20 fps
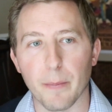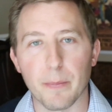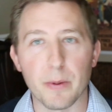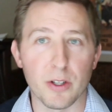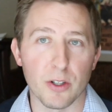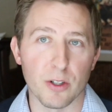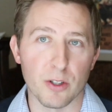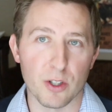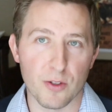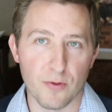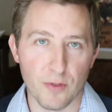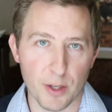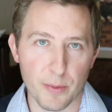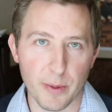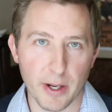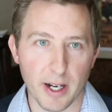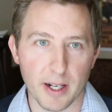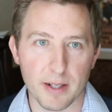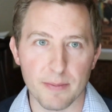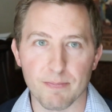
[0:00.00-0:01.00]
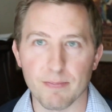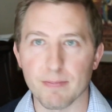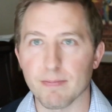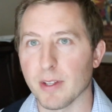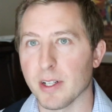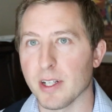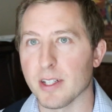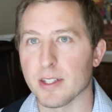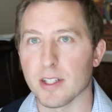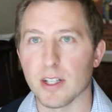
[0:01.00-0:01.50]
Peter's feedback
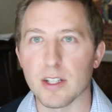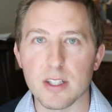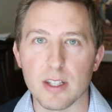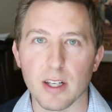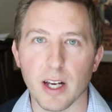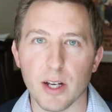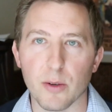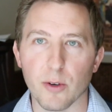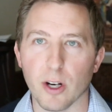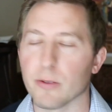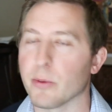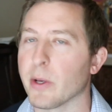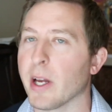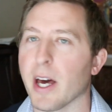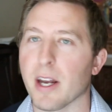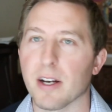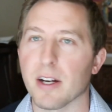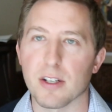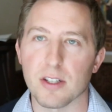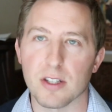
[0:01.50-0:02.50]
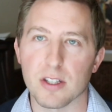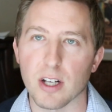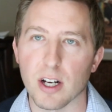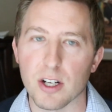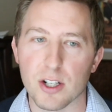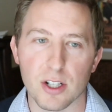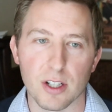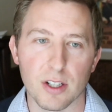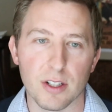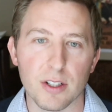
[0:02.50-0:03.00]
and his insight, right? We had a
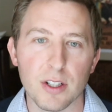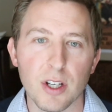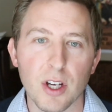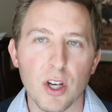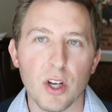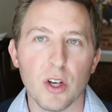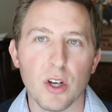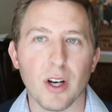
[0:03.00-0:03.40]
discussion.